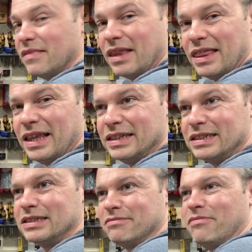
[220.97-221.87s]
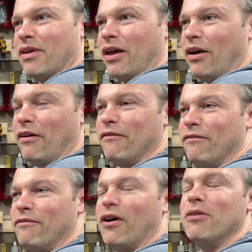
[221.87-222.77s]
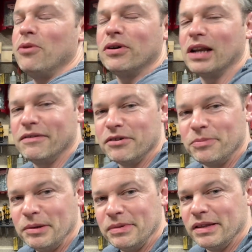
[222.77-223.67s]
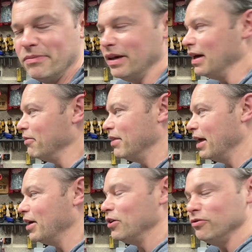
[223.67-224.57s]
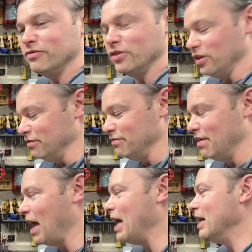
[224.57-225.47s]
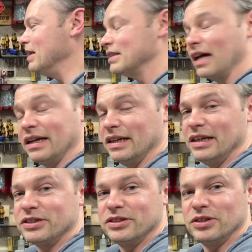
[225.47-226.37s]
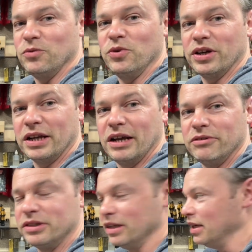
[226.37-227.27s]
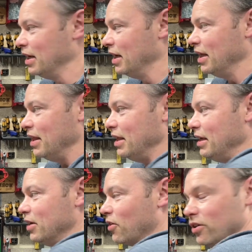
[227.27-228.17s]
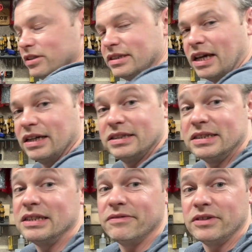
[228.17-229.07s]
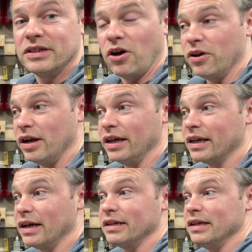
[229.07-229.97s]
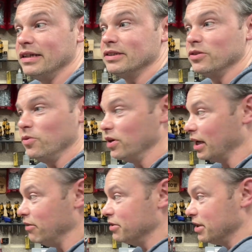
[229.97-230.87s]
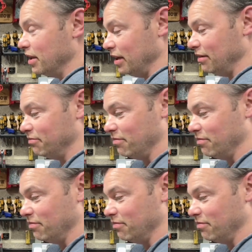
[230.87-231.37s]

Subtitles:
There's far more clever people than me out there who've done endless calculations on working out the coil sizes, even online calculators to work out the